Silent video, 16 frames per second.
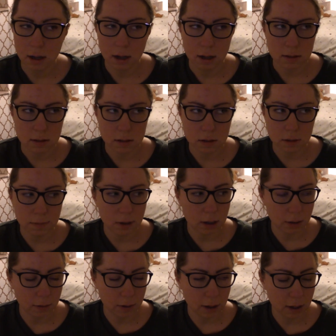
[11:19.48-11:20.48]

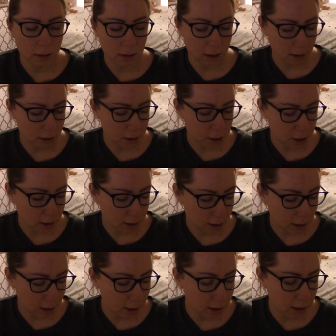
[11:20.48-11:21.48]
somehow I had the energy to
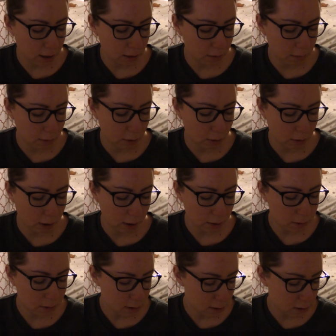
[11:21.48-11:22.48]
clean my whole
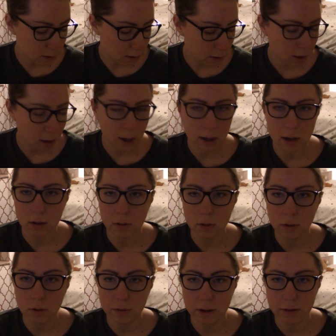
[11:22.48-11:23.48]
house, like
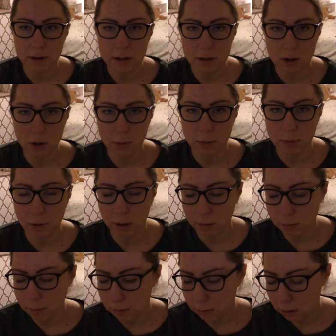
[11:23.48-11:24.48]
hoover it top and
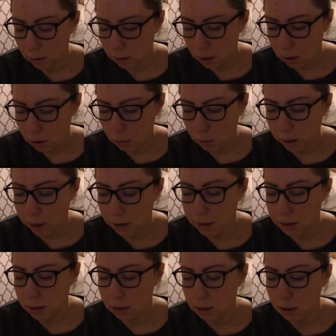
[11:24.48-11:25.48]
bottom.
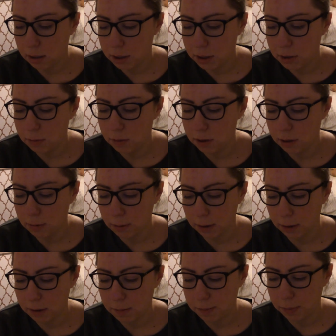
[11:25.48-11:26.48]
And I do
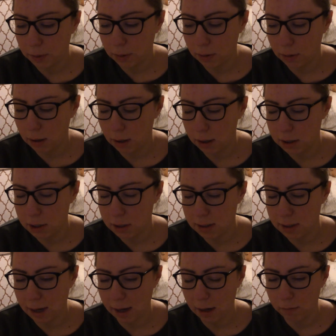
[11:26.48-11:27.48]
it, but I just
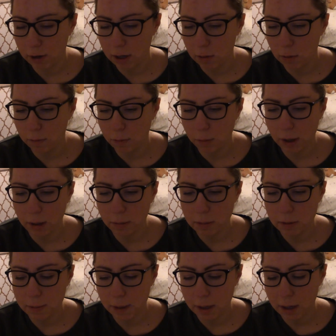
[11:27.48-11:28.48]
get really
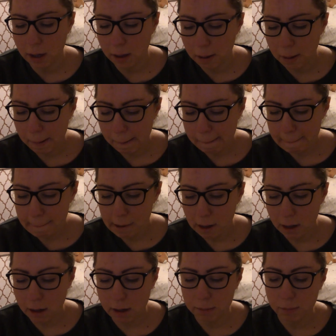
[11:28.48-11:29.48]
overwhelmed by it,
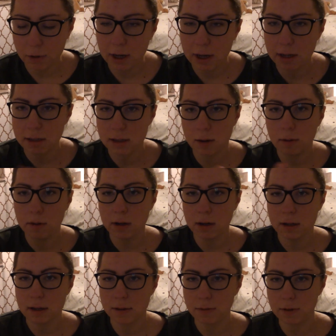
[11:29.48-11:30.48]
and I break it down into
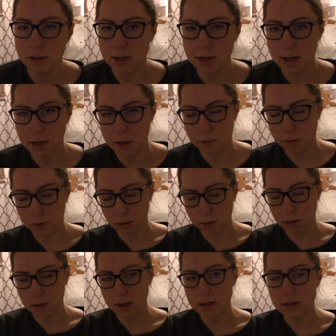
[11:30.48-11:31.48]
different days. But
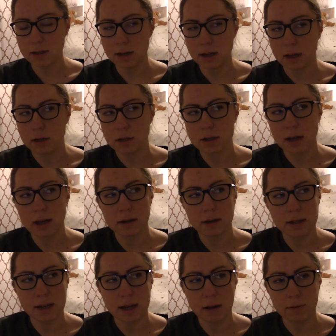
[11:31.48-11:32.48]
yesterday I just had a
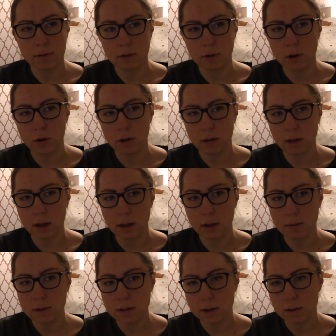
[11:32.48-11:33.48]
day of gutting the
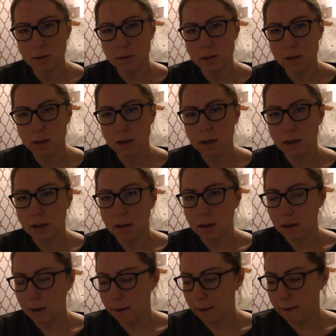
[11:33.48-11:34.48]
house out,
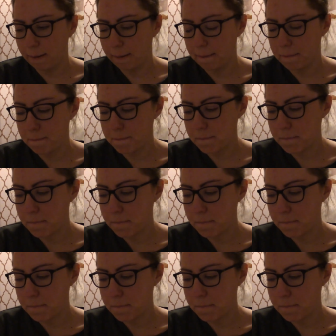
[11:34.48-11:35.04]
and